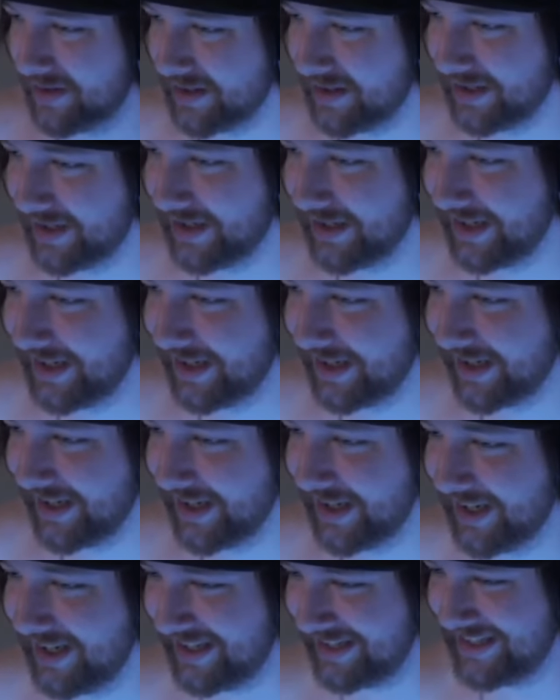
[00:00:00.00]
even
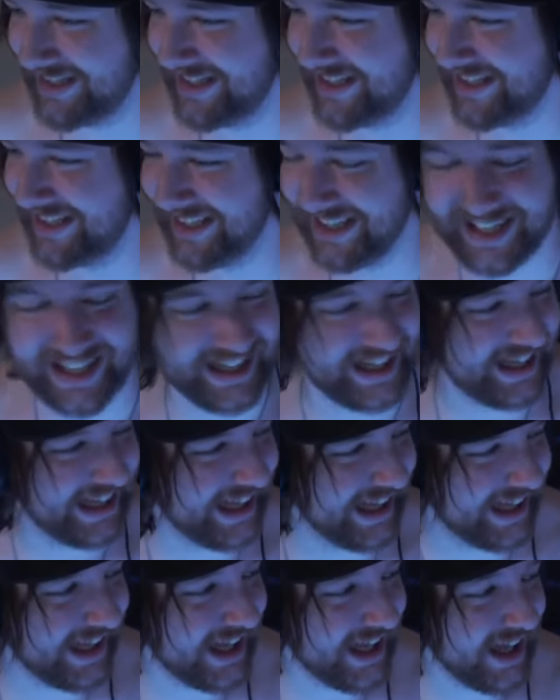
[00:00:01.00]
worse. That is even
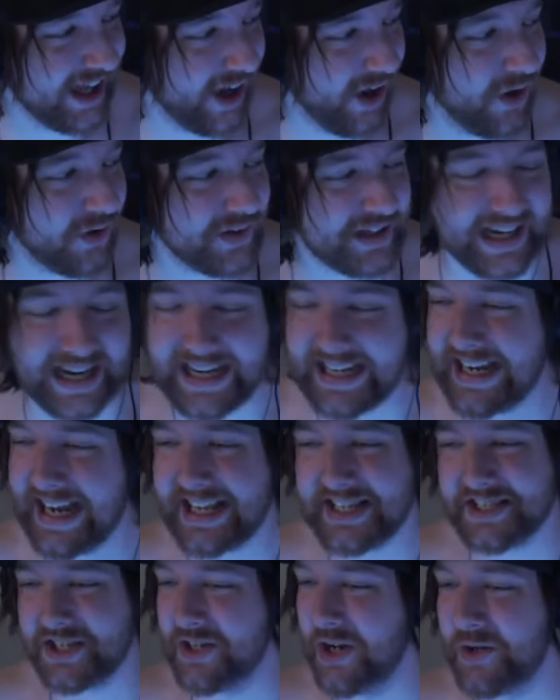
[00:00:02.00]
worse, dude. Okay,
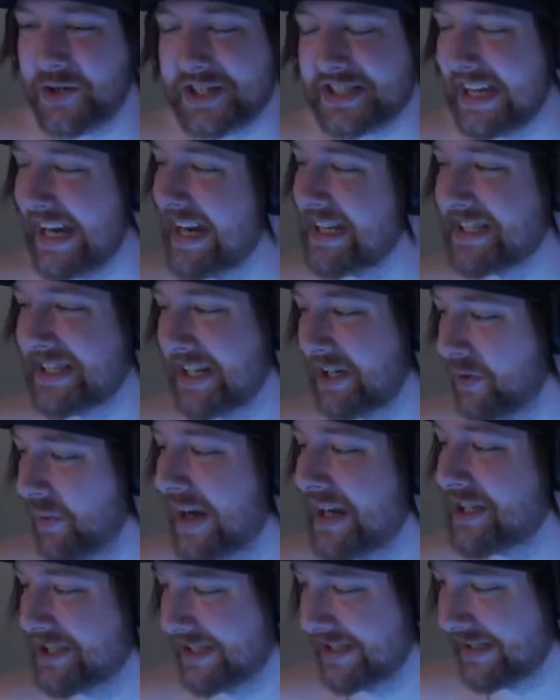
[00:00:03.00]
yes or no. Even just worse. answer the
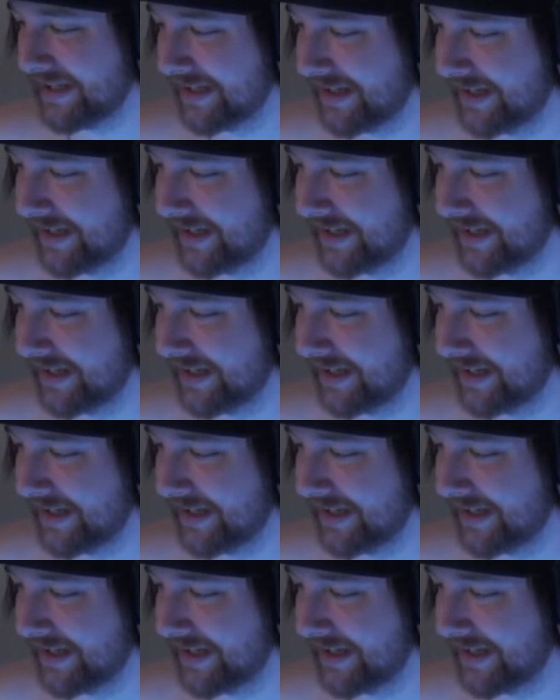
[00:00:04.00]
question.